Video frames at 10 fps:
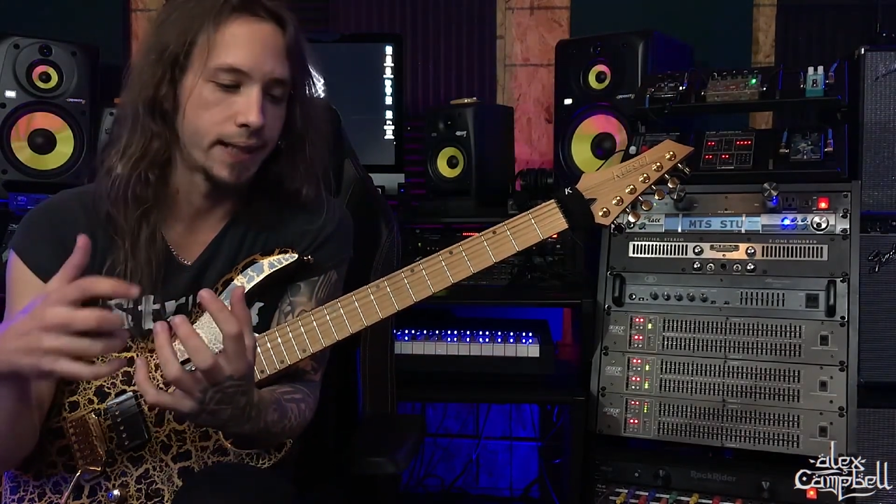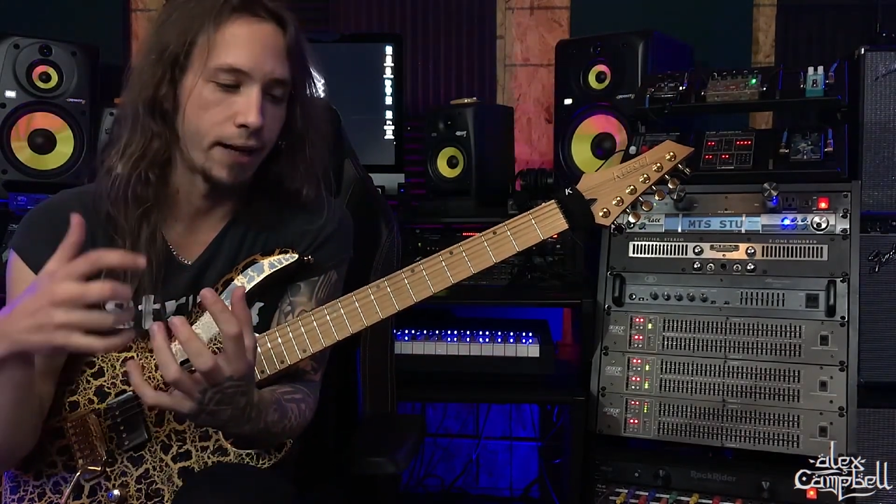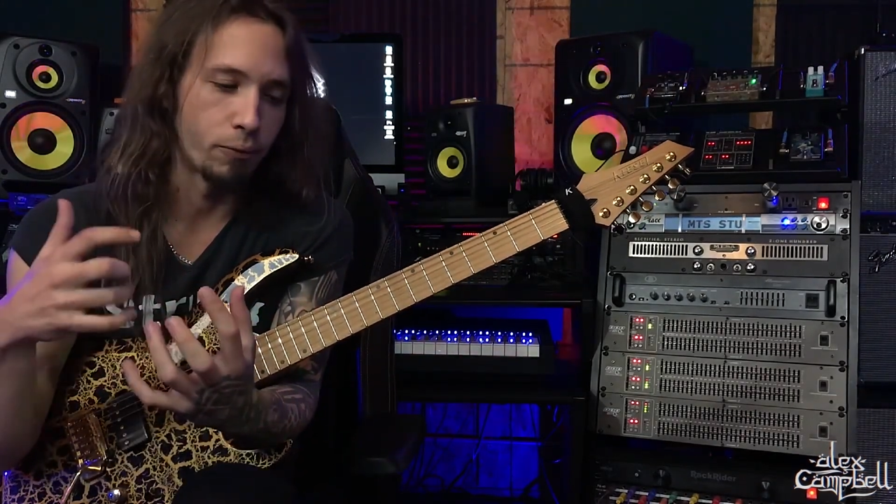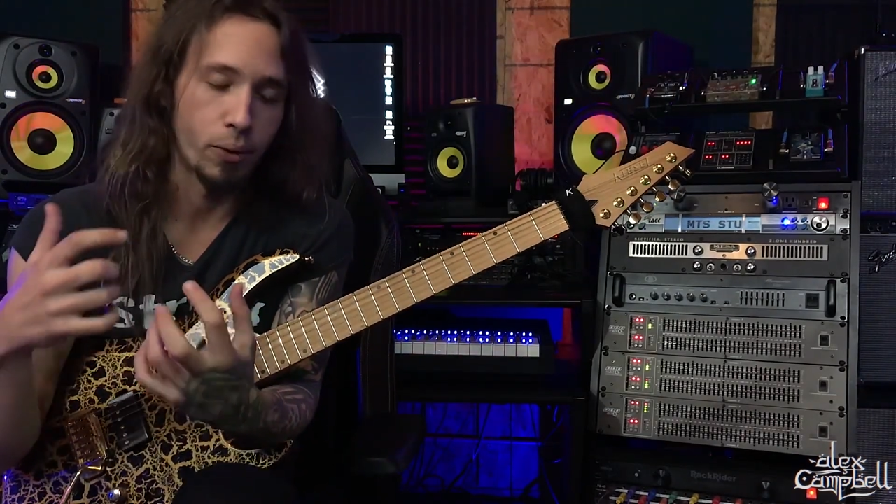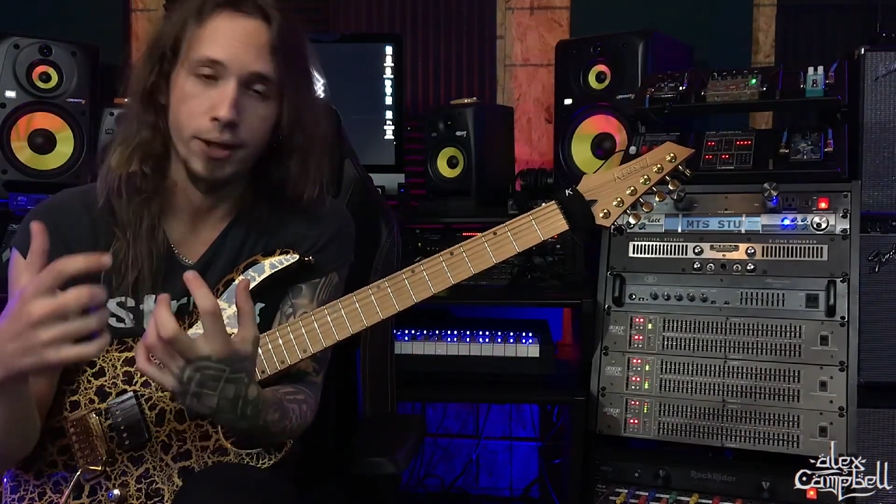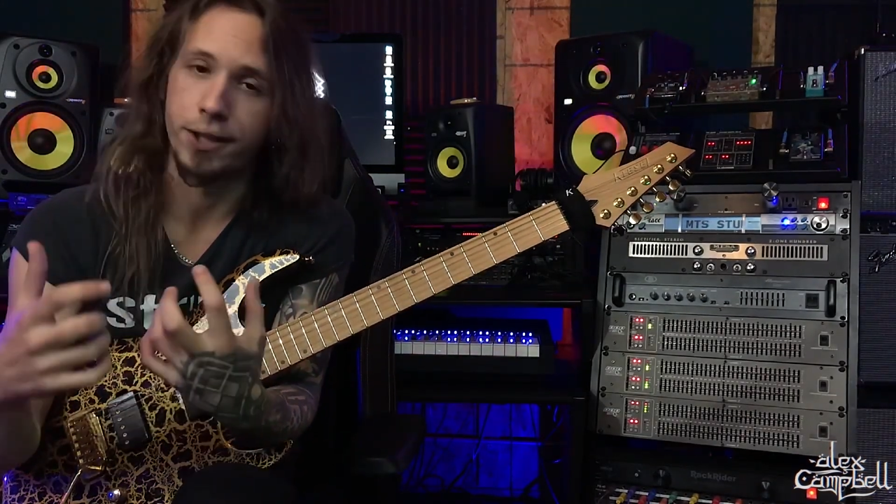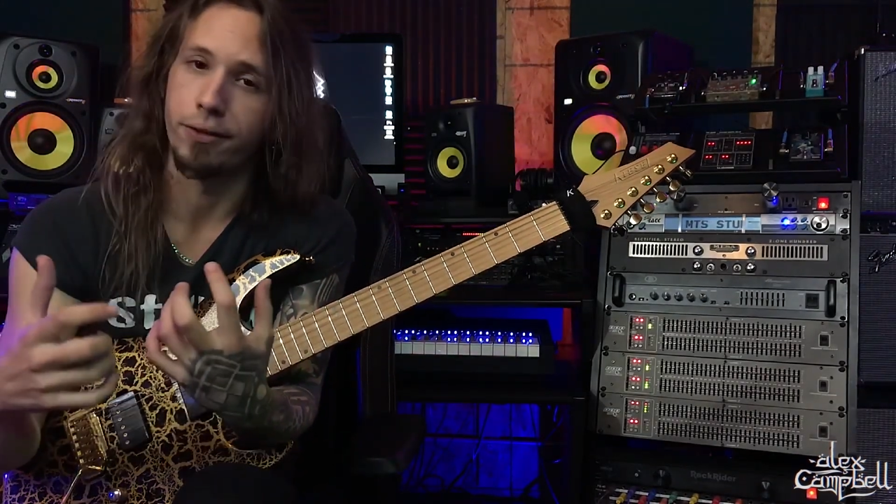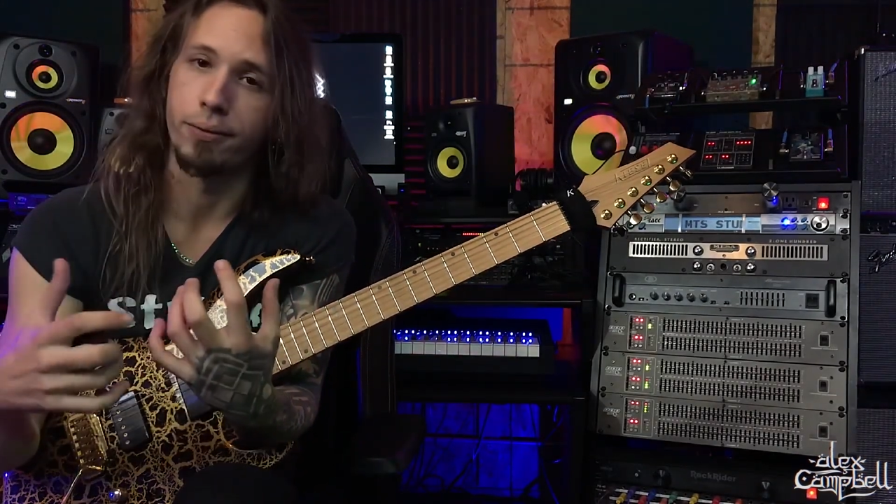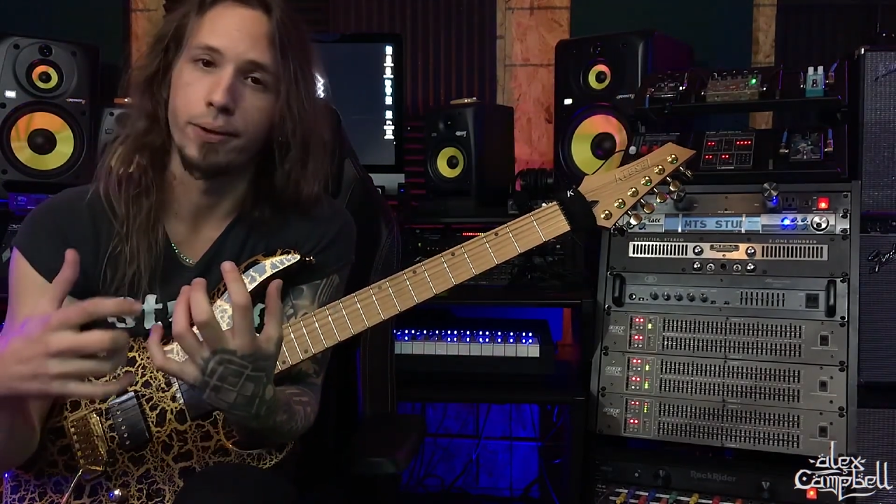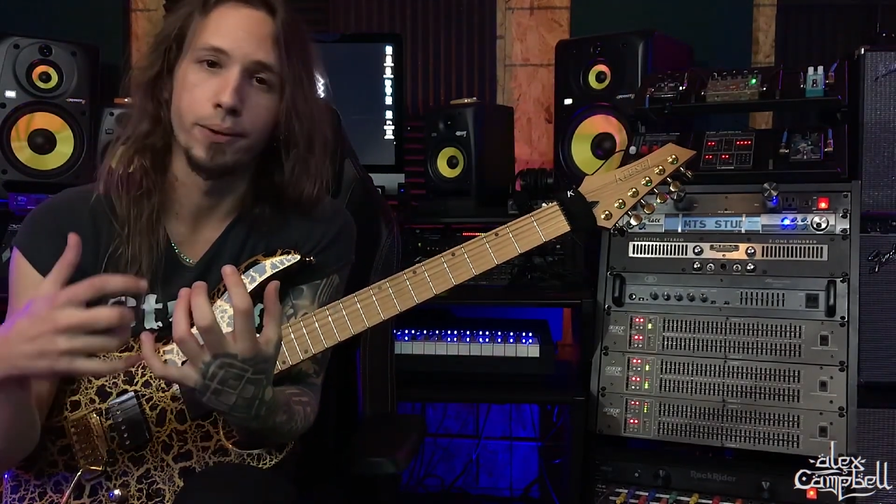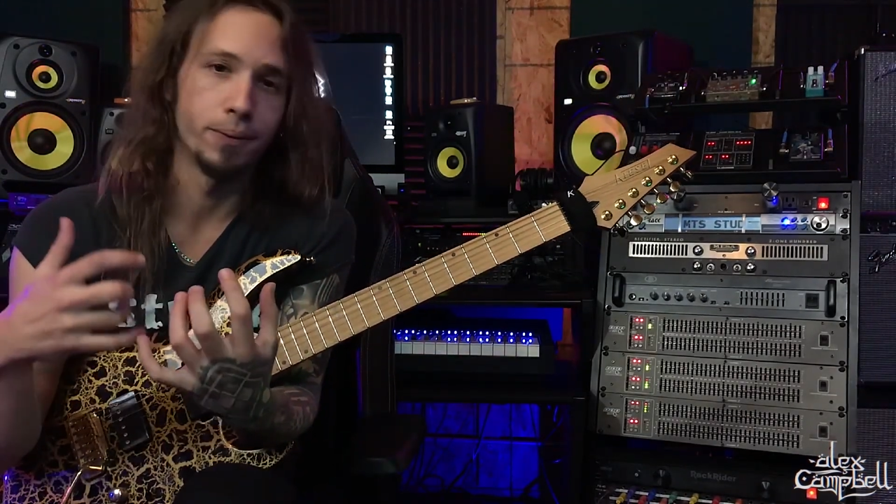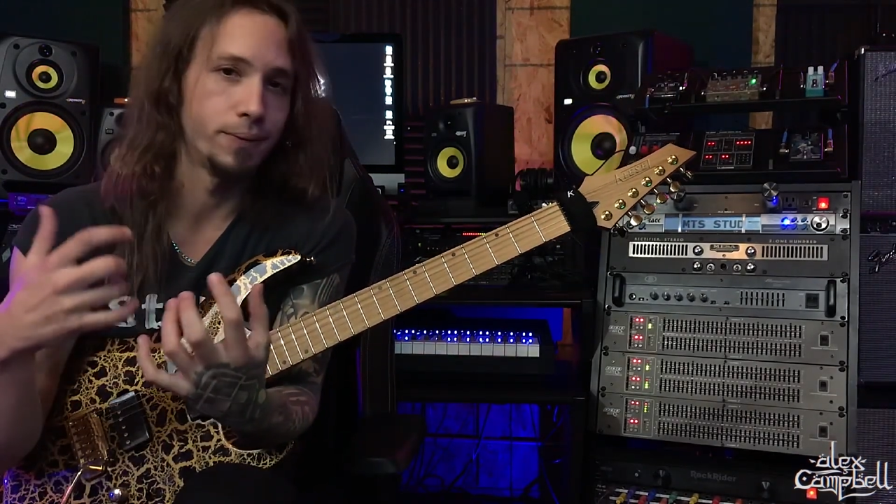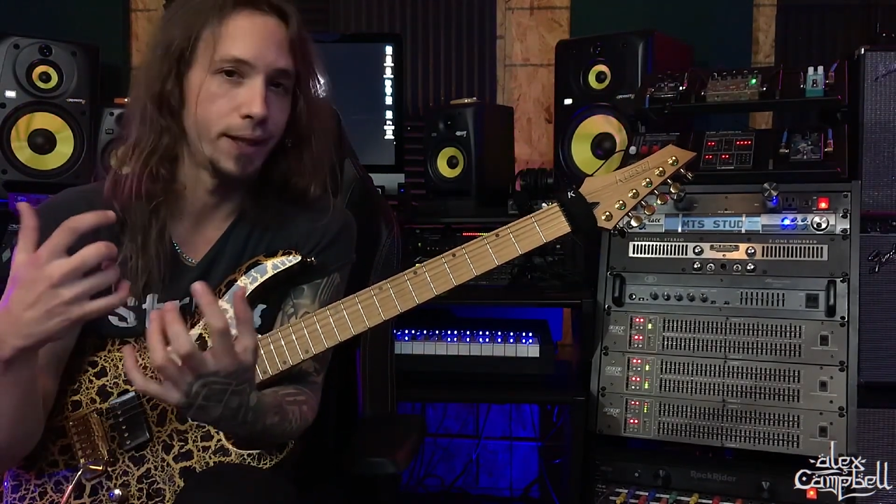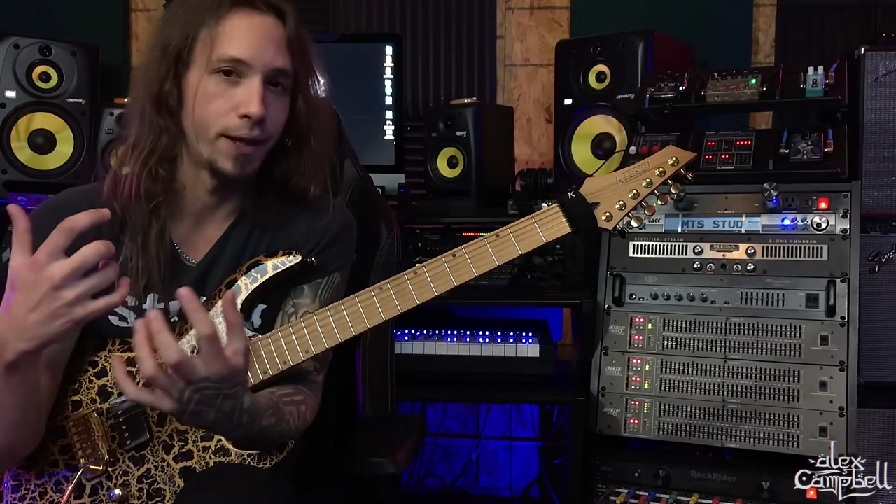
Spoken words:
kind of works you through,